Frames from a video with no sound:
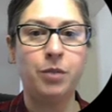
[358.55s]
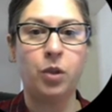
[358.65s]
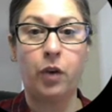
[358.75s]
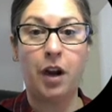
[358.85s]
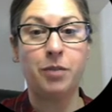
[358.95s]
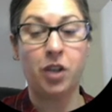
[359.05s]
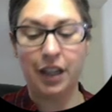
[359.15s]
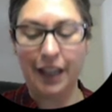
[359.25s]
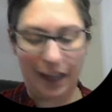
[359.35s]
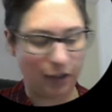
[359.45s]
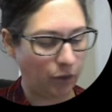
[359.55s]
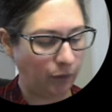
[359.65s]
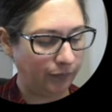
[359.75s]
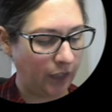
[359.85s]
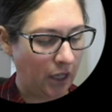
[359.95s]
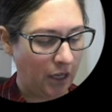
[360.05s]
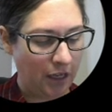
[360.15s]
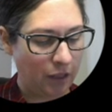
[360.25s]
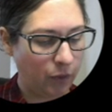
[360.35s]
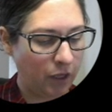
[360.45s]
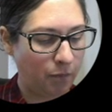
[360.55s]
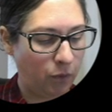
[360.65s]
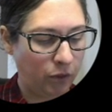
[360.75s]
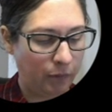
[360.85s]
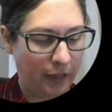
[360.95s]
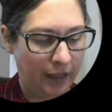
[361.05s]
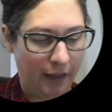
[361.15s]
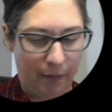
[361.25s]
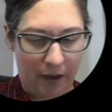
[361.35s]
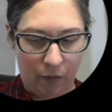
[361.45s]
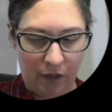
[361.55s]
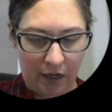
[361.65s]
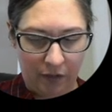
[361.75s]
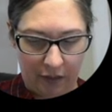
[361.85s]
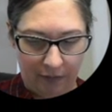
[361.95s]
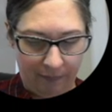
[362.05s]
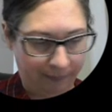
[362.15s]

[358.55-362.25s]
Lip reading: So grams are going to cancel, and then we're going to multiply that by 100.